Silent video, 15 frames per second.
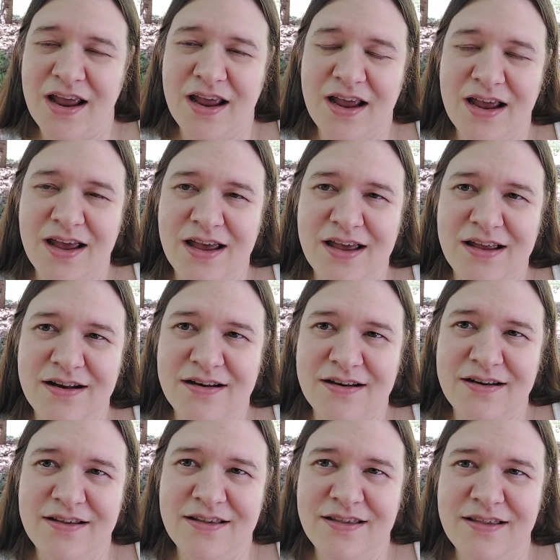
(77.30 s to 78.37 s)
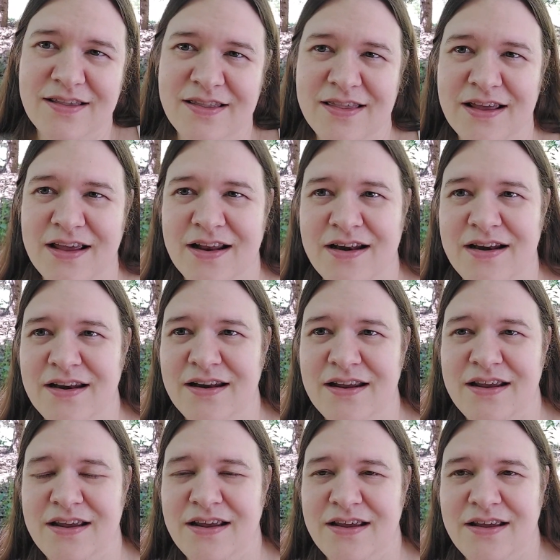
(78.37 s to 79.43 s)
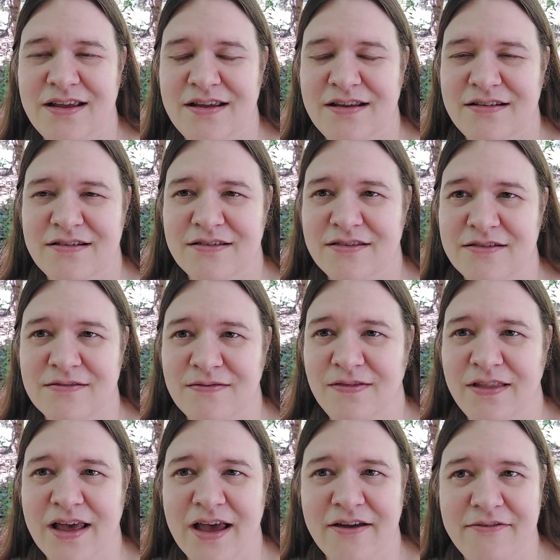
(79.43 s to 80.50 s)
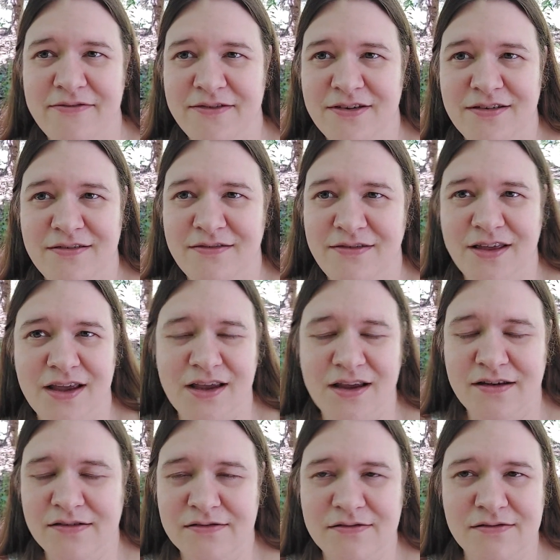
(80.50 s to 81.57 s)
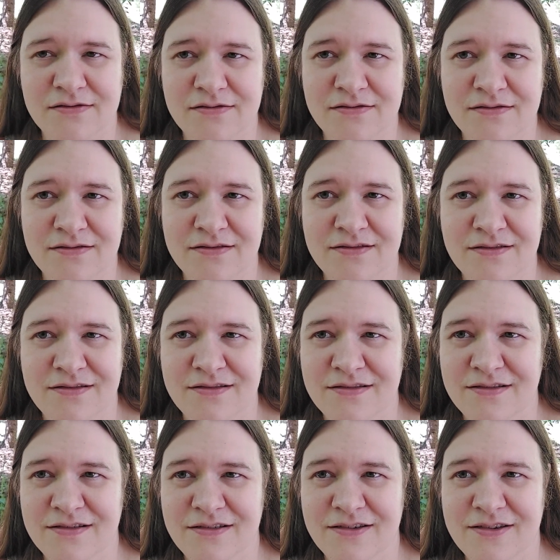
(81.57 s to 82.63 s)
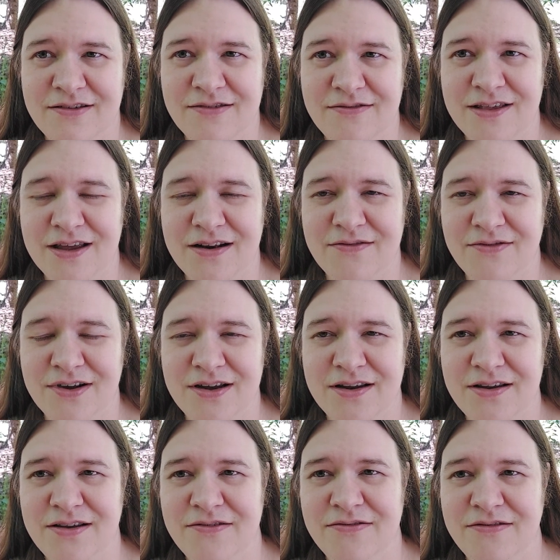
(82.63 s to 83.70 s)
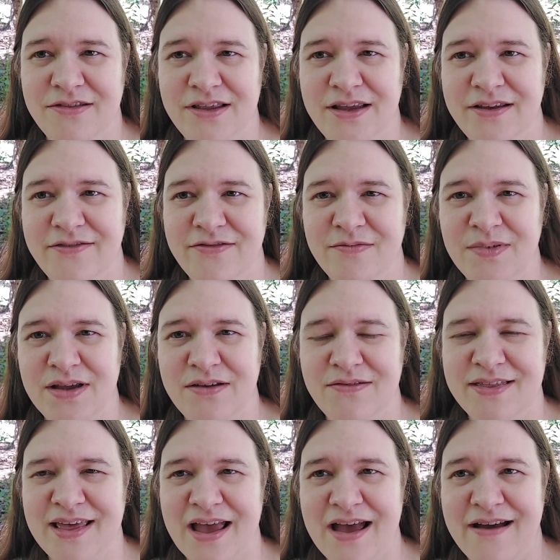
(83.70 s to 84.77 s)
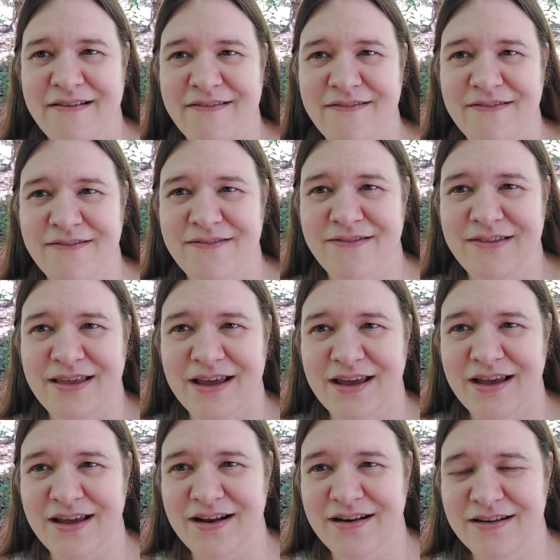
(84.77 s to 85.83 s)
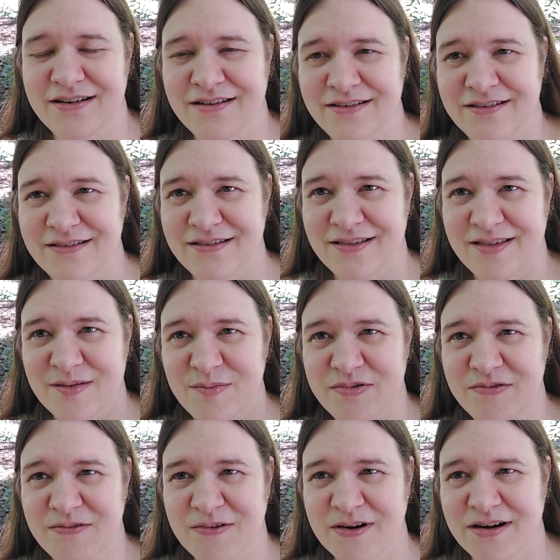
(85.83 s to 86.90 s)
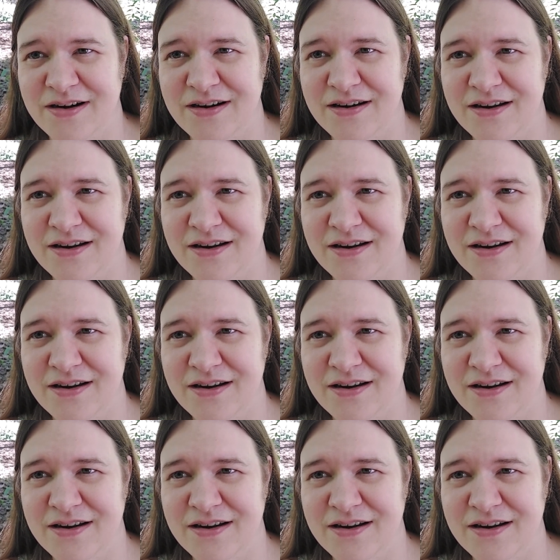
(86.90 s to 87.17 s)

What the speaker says: and then he just left. Like, so then what, you leave me without that support?